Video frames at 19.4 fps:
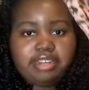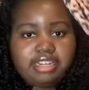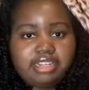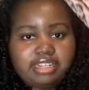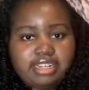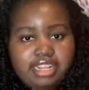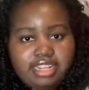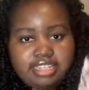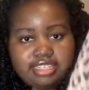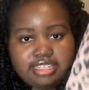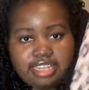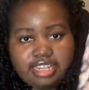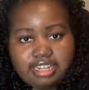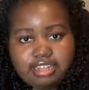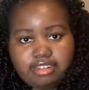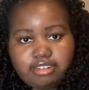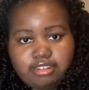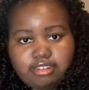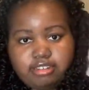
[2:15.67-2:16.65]
nice
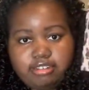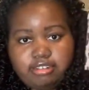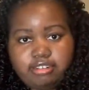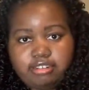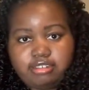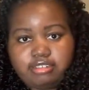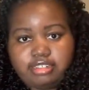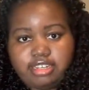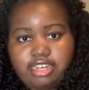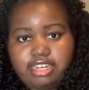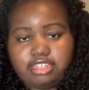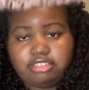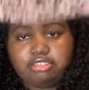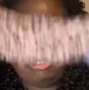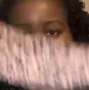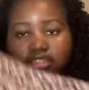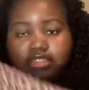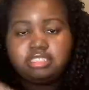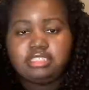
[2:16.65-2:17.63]
and long, as
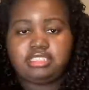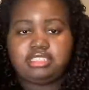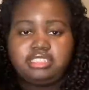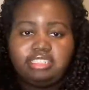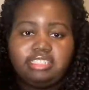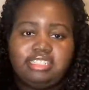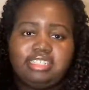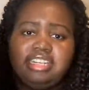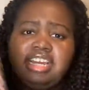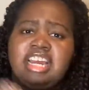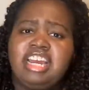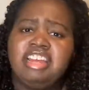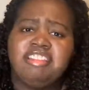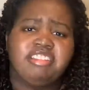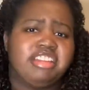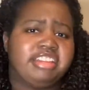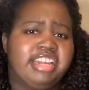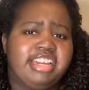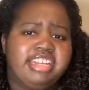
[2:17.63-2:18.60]
you can see.
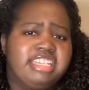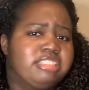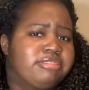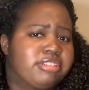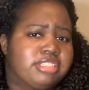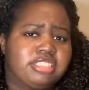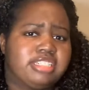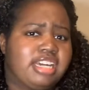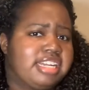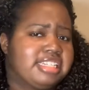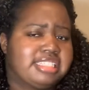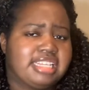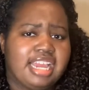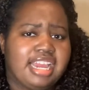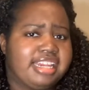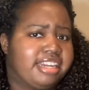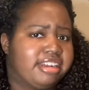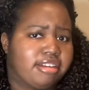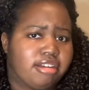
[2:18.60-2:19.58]
The leggings were not
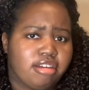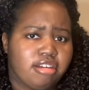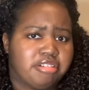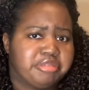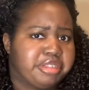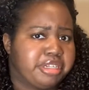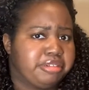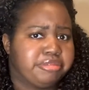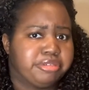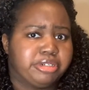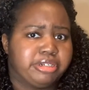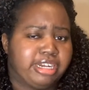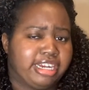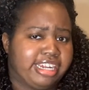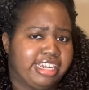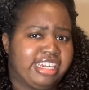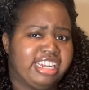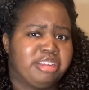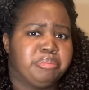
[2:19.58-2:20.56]
tight at all. They were
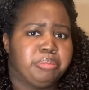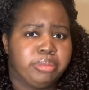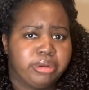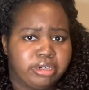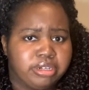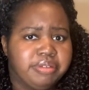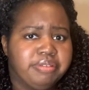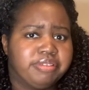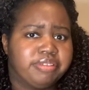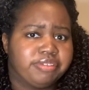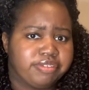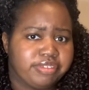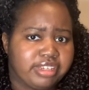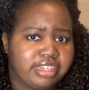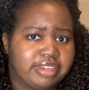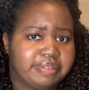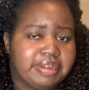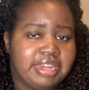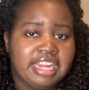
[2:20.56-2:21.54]
a perfect
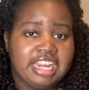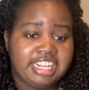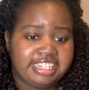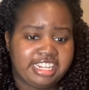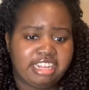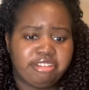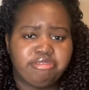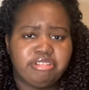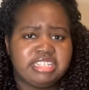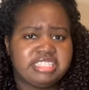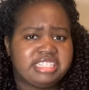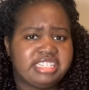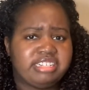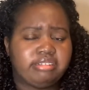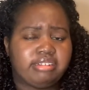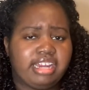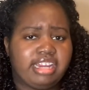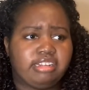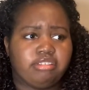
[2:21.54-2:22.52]
fit. They
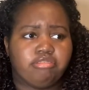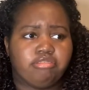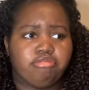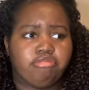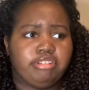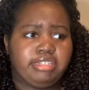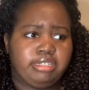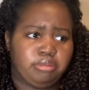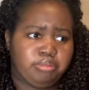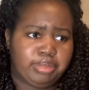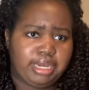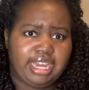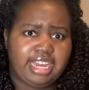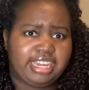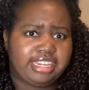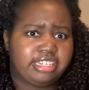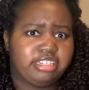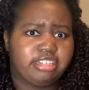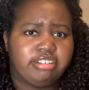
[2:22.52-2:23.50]
wasn't like really
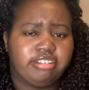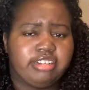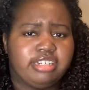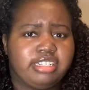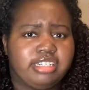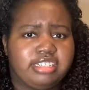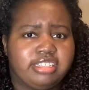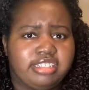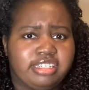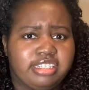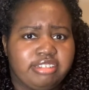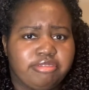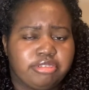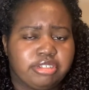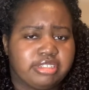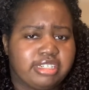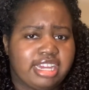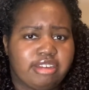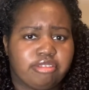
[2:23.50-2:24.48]
baggy or anything.
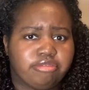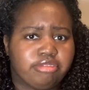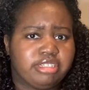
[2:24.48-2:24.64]
Well, not